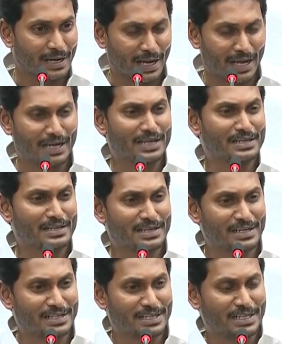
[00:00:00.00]
None other
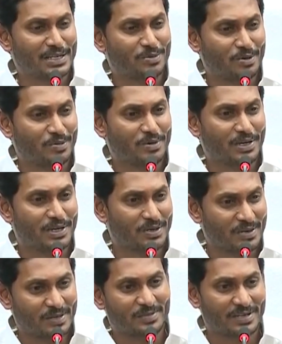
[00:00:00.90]
than Chandrababu
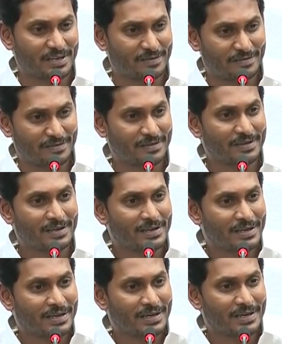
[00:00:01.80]
Naidu himself,
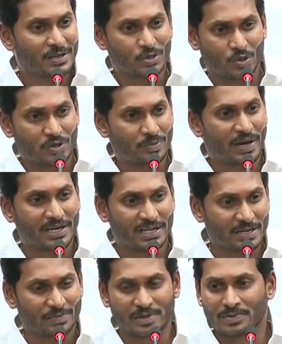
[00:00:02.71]
his own
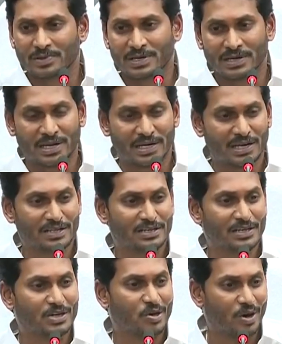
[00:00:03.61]
party people, and none
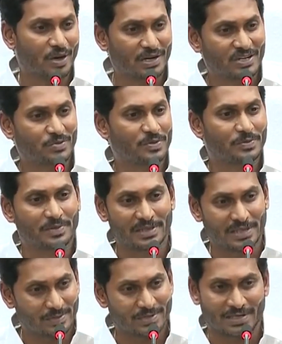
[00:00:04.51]
other than Congress
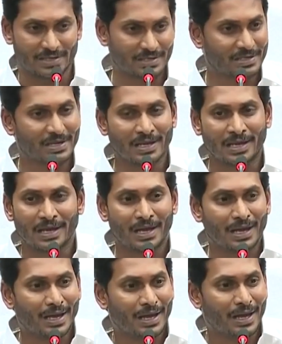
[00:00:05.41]
people themselves.
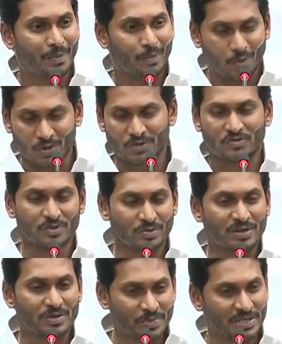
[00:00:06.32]
Both of
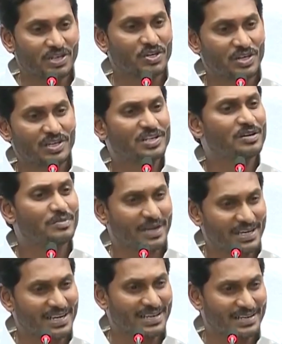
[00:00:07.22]
them are petitioners in
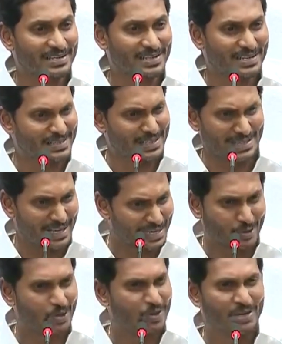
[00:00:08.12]
my case. Isn't
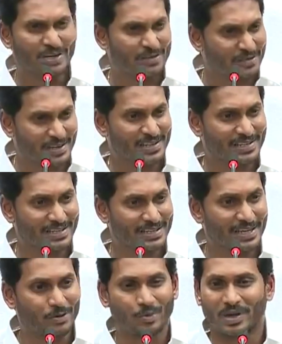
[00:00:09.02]
that good enough
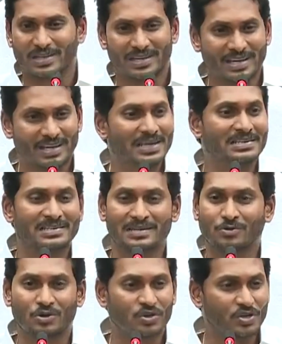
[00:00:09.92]
reason that where the
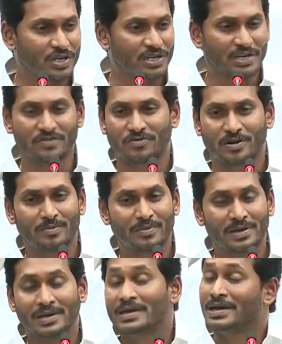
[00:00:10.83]
cases have originated
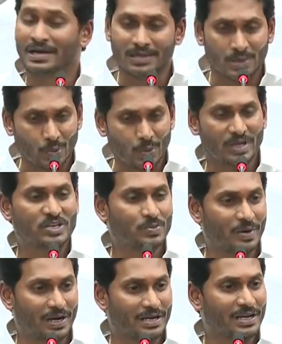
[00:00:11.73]
from? The
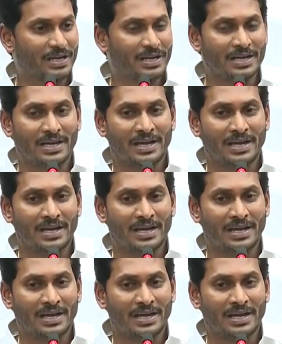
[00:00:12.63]
worst part,